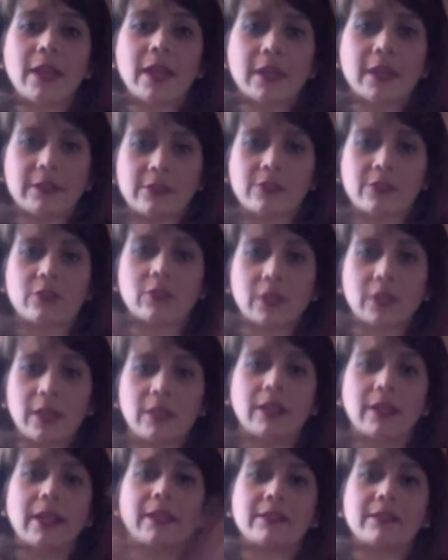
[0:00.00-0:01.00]
it
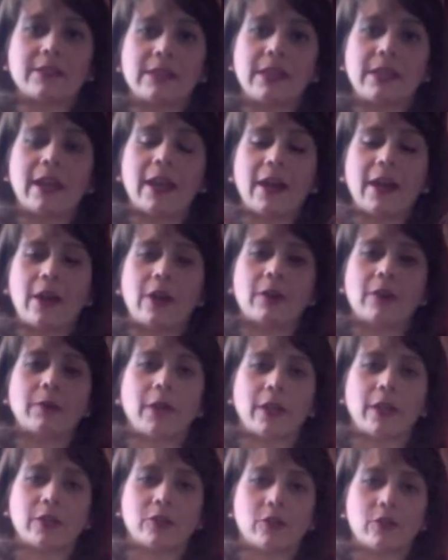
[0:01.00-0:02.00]
circulates the air
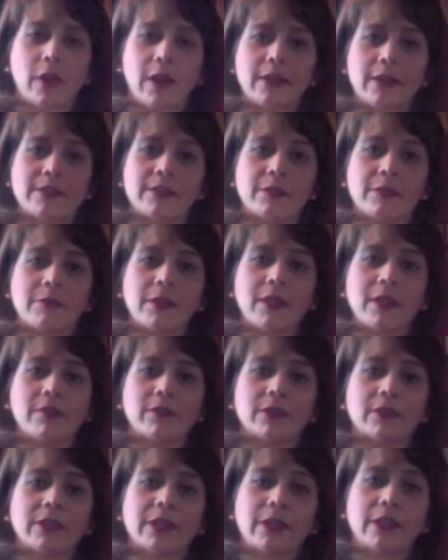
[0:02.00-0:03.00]
and dries them
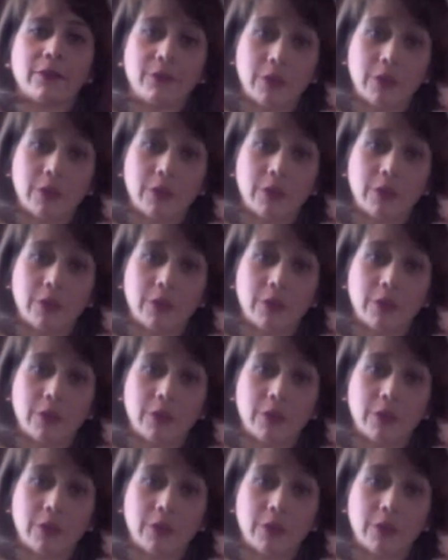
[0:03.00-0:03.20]
evenly if